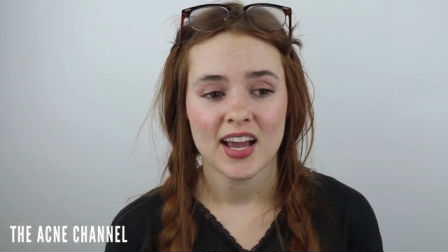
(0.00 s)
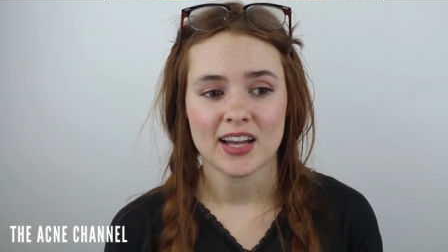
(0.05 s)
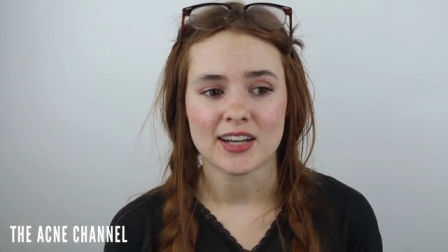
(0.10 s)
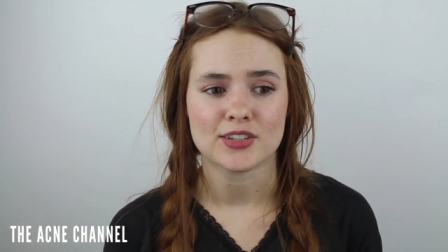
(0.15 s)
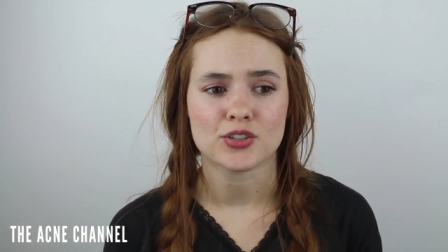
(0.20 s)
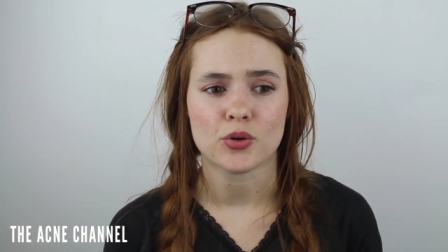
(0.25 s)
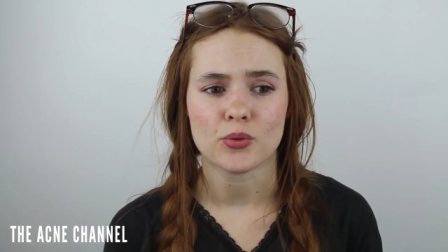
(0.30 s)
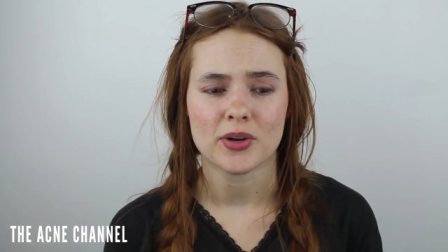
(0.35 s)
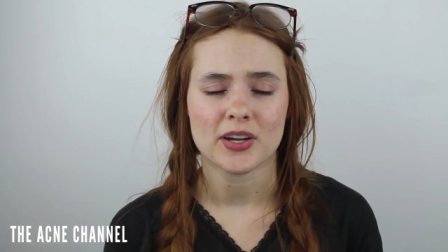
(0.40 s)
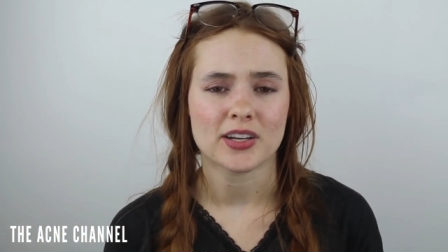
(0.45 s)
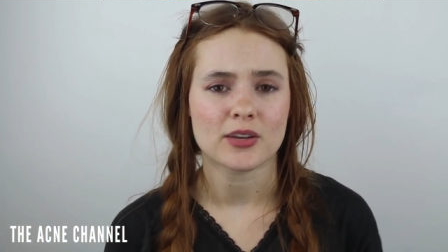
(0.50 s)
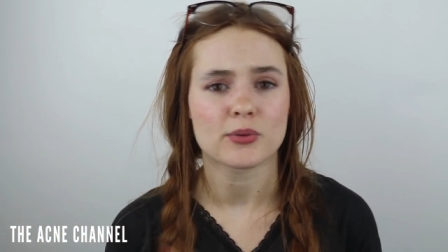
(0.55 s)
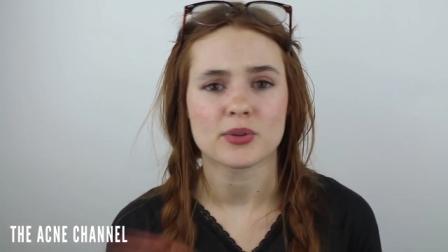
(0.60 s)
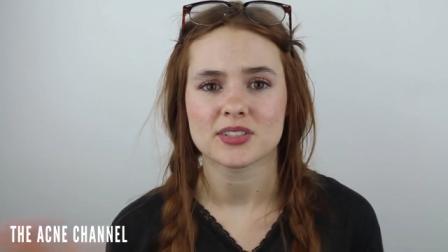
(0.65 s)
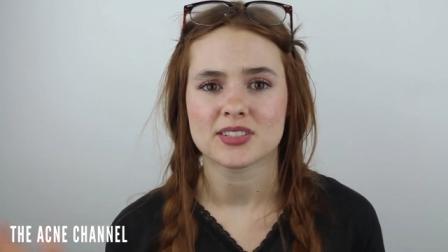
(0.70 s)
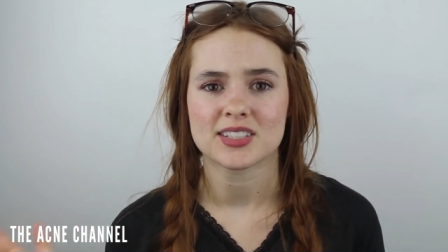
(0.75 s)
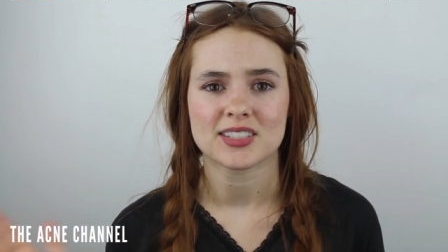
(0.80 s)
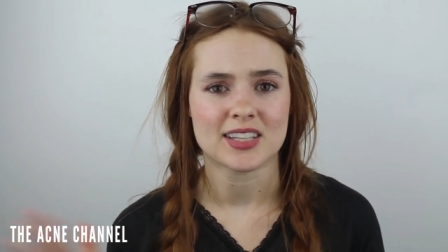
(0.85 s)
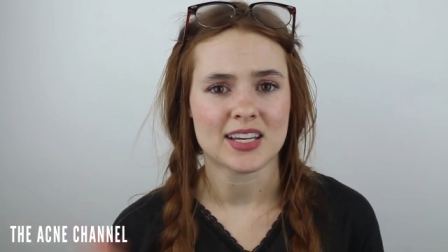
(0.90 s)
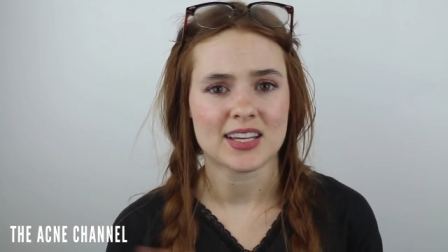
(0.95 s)
and I don't want
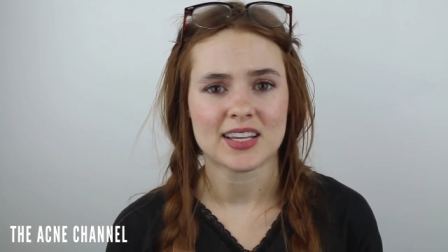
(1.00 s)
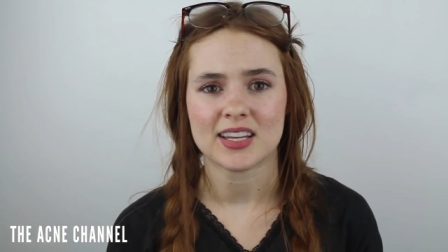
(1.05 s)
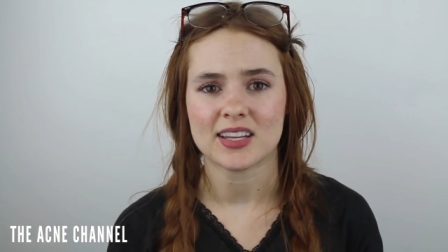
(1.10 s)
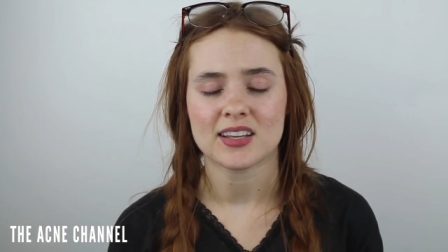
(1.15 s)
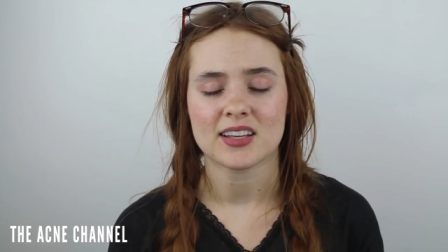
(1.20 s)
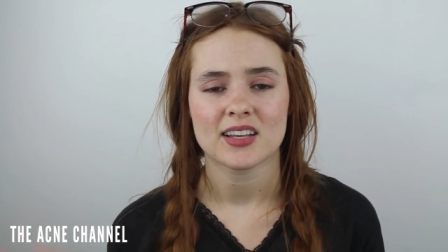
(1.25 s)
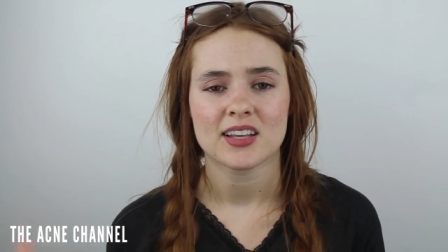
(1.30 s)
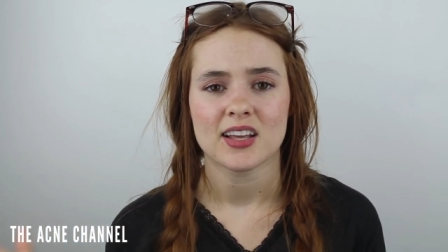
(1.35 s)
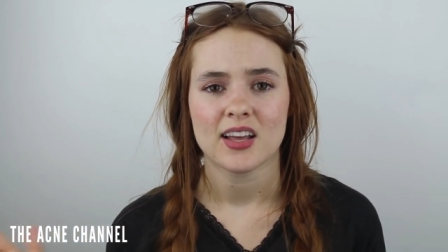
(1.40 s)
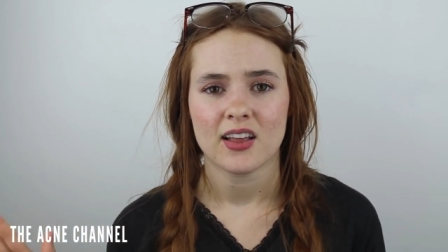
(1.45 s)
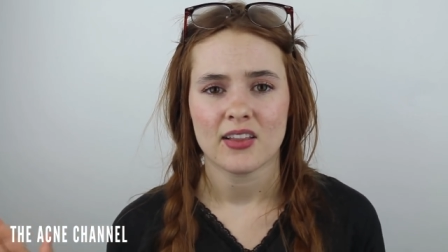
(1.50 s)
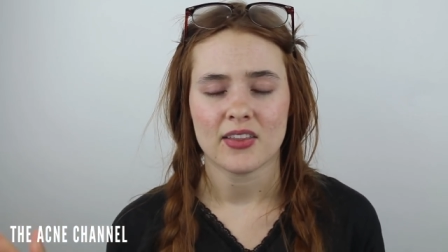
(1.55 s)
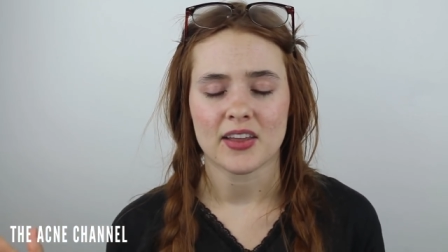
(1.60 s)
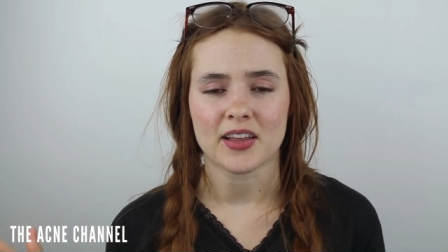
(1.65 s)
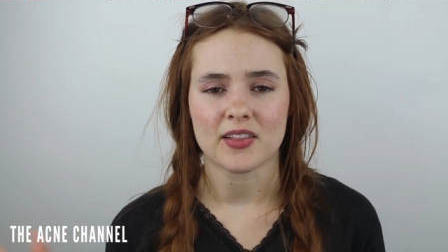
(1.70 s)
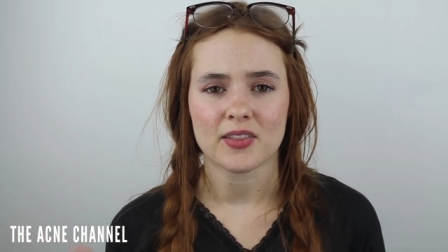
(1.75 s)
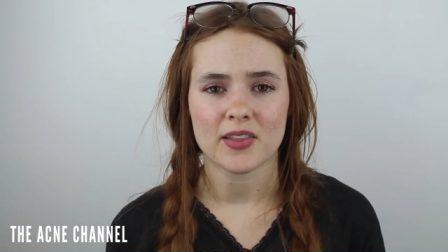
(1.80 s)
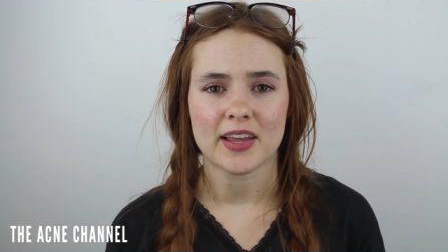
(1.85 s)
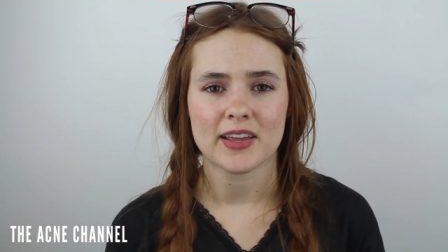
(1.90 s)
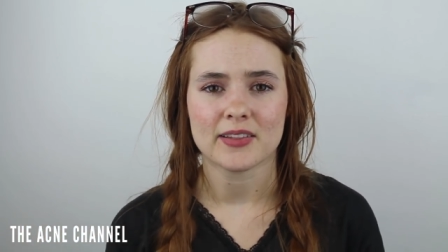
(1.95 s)
anyone to take it
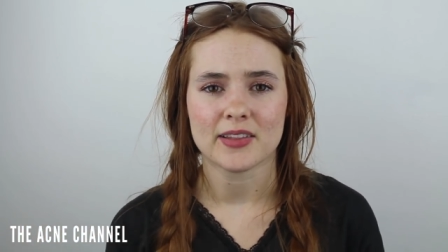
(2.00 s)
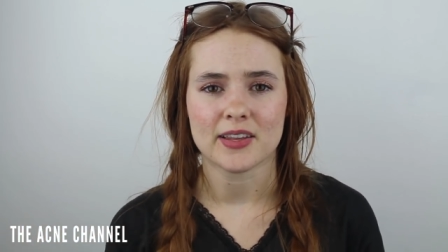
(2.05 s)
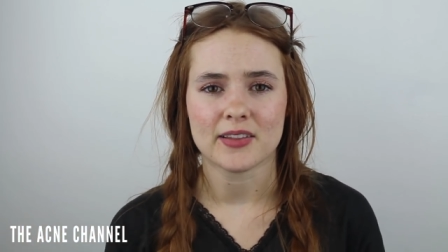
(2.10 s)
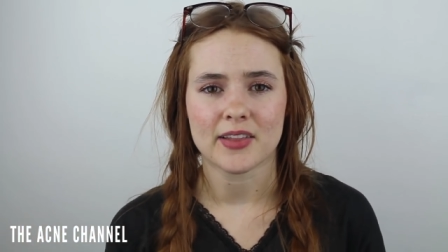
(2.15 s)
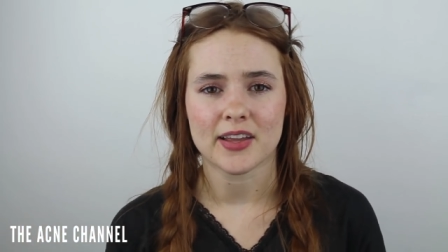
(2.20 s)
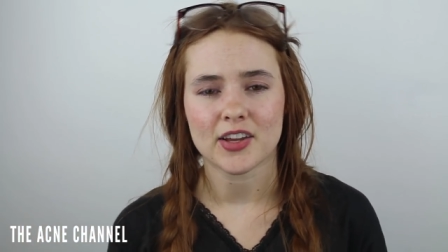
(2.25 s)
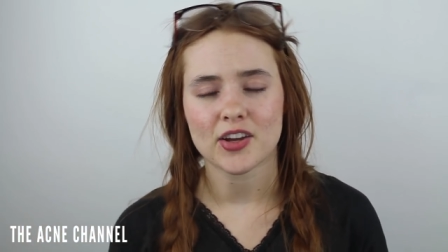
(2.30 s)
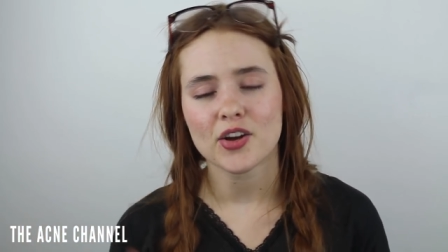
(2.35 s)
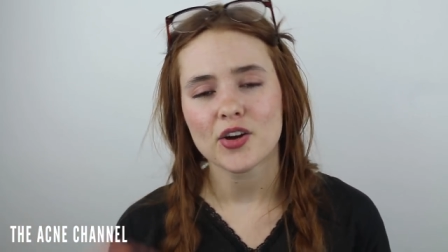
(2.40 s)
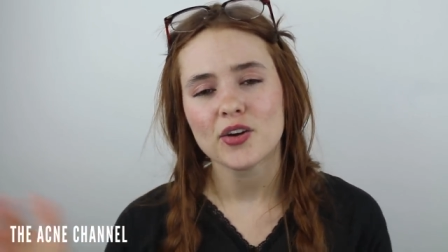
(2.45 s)
like lightly, like,